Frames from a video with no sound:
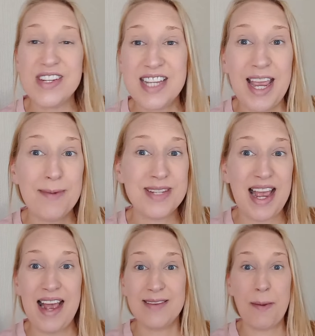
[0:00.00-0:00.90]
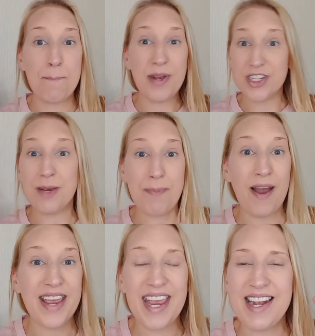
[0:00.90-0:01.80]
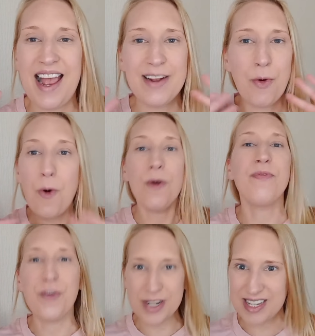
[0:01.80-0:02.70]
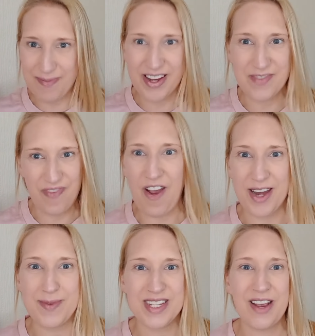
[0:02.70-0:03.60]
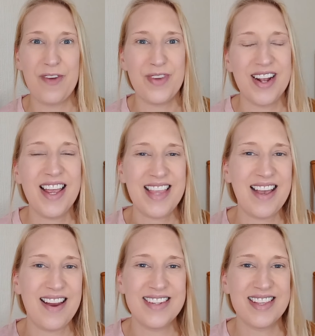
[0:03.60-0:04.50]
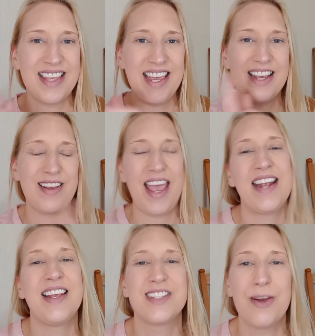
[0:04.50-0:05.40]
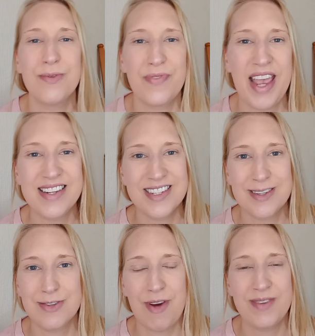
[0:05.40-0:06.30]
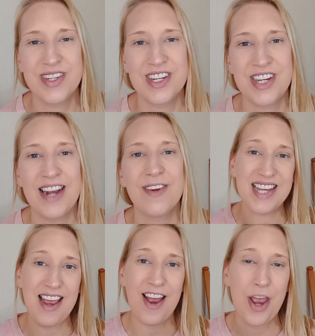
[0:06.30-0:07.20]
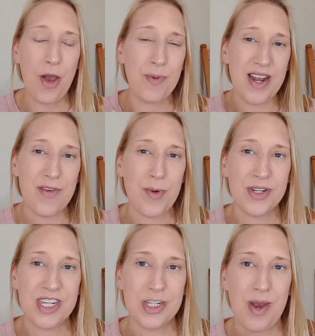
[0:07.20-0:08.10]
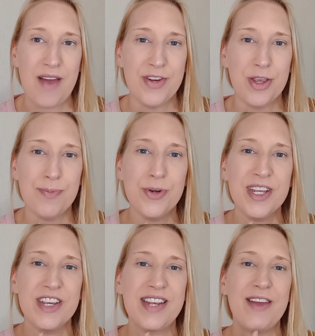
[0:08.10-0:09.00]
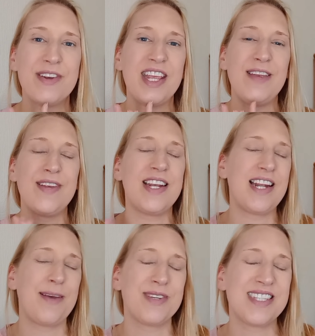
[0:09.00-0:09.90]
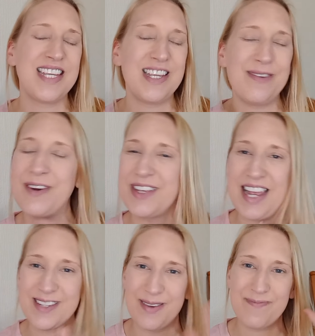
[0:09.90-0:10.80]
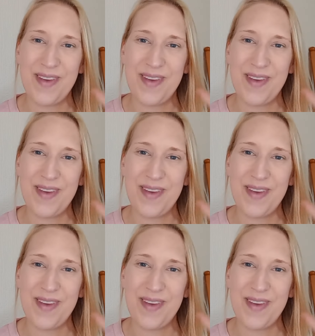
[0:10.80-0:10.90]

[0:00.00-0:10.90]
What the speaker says: tips and budget buying and all Christmas vibes. So if you like that kind of thing, again, don't forget to subscribe to the channel. So I hope whenever you're watching this, you're having a good morning, good day, good evening, and I will see you on the next one. Bye